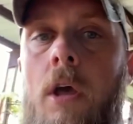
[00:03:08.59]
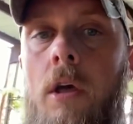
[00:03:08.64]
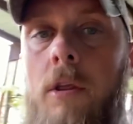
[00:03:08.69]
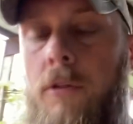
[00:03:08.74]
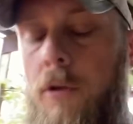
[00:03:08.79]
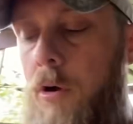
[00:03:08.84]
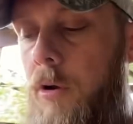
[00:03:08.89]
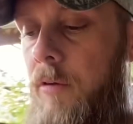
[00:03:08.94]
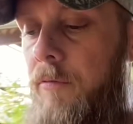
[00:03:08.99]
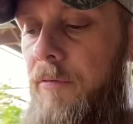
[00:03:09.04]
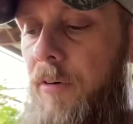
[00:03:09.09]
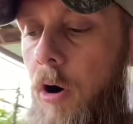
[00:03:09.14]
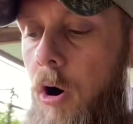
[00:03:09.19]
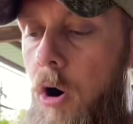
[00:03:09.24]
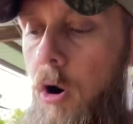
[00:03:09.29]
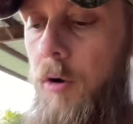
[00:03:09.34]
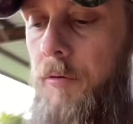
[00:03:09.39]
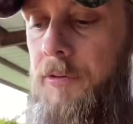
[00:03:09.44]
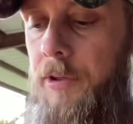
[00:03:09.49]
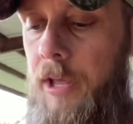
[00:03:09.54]
They're
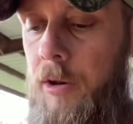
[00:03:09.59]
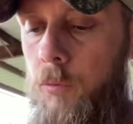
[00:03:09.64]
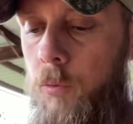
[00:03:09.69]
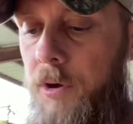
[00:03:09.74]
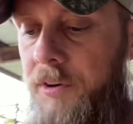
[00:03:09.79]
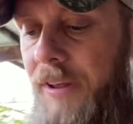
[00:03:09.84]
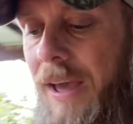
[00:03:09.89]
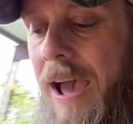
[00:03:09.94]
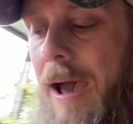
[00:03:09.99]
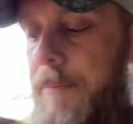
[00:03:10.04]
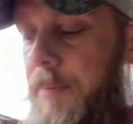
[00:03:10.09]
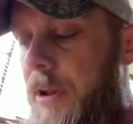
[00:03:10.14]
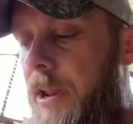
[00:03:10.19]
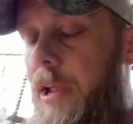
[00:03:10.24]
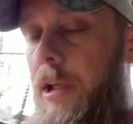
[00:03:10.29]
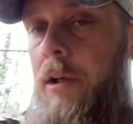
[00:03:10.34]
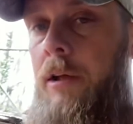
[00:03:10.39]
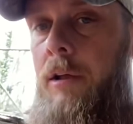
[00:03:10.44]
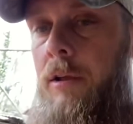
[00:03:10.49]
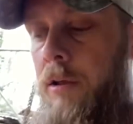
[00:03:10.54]
involved in what's
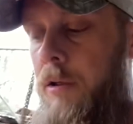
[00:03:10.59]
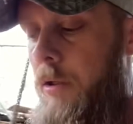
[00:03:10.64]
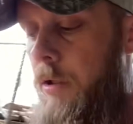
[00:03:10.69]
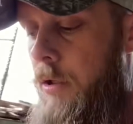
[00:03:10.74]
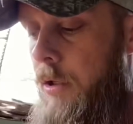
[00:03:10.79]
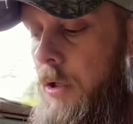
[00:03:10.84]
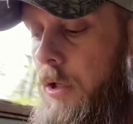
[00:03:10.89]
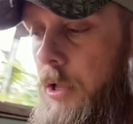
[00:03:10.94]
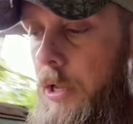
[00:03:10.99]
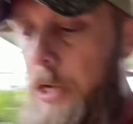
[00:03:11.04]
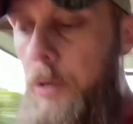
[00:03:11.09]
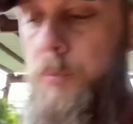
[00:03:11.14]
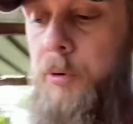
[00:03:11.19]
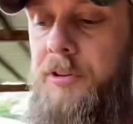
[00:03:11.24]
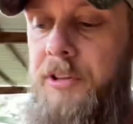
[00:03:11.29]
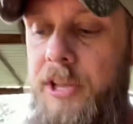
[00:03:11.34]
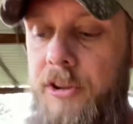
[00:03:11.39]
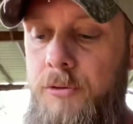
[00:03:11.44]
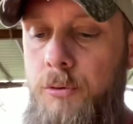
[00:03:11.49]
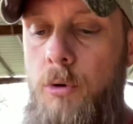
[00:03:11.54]
happening with
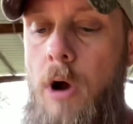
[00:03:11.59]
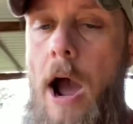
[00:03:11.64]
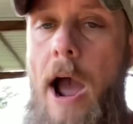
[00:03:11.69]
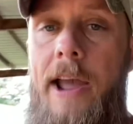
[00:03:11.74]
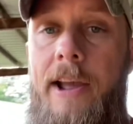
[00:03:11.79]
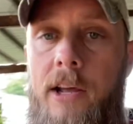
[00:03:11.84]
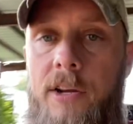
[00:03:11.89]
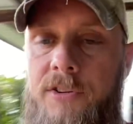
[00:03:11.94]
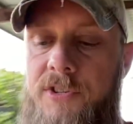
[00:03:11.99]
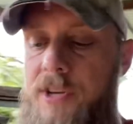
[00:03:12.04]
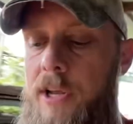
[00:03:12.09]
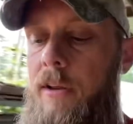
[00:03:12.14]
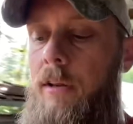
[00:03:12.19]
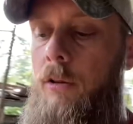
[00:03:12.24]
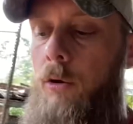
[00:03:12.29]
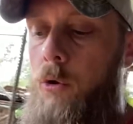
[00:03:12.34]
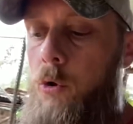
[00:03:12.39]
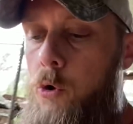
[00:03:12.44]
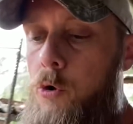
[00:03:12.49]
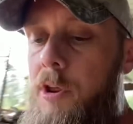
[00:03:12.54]
these riots and
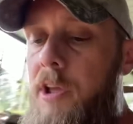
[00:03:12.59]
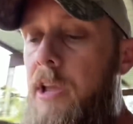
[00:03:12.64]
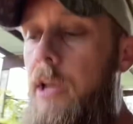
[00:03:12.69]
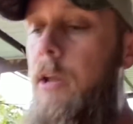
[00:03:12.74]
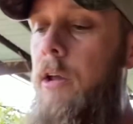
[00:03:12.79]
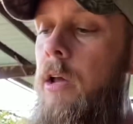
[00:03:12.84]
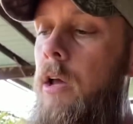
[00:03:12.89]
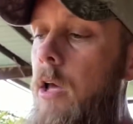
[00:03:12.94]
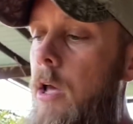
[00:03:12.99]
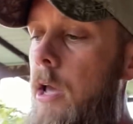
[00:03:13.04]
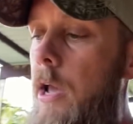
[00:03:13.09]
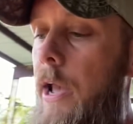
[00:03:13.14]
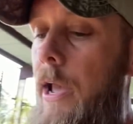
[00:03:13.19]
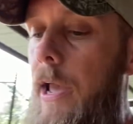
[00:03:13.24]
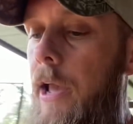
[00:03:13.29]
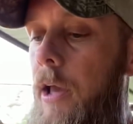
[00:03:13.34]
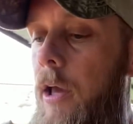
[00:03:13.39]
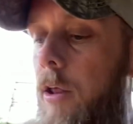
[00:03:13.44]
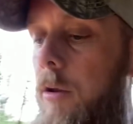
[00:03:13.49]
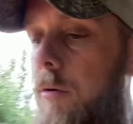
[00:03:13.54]
looting
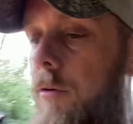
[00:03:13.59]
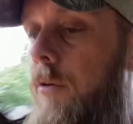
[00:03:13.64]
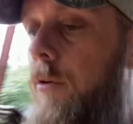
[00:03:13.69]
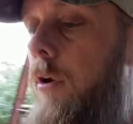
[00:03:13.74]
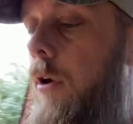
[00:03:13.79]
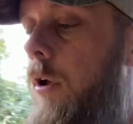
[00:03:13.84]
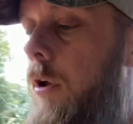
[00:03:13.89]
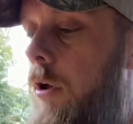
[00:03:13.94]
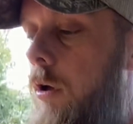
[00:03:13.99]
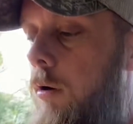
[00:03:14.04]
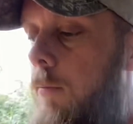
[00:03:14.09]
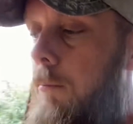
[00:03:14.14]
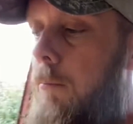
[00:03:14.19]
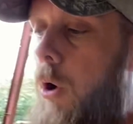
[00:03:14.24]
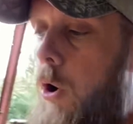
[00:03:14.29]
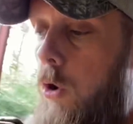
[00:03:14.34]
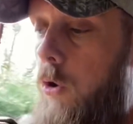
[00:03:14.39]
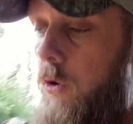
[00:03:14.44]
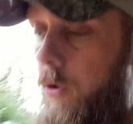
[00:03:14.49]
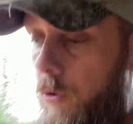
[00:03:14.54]
and
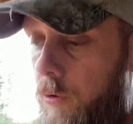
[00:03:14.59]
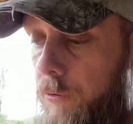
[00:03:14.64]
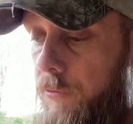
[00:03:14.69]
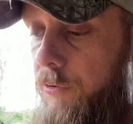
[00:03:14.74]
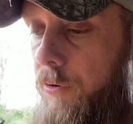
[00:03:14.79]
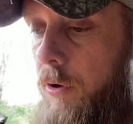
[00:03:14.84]
murders.